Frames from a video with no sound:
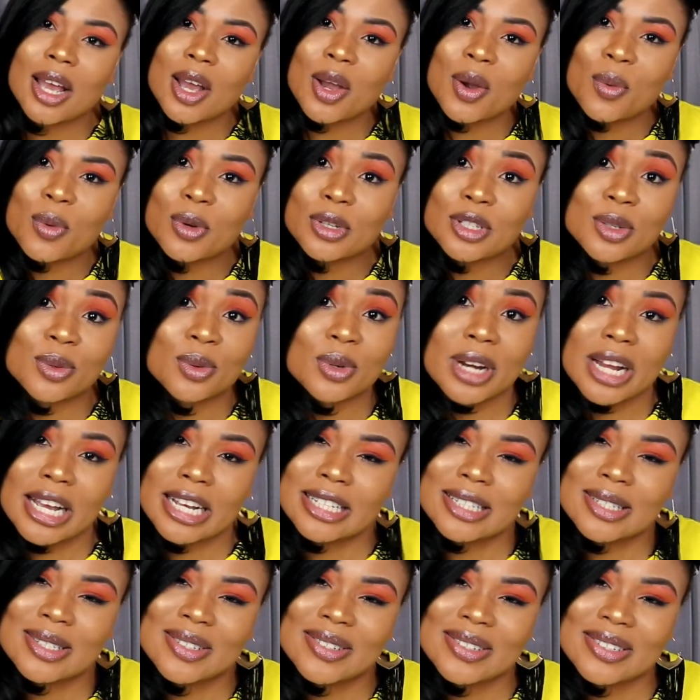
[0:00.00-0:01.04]
what you would like
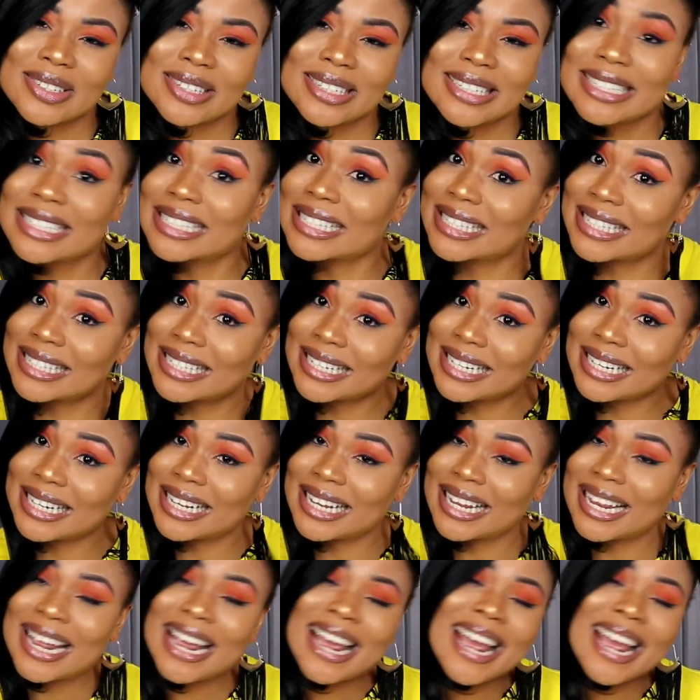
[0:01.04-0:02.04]
to see.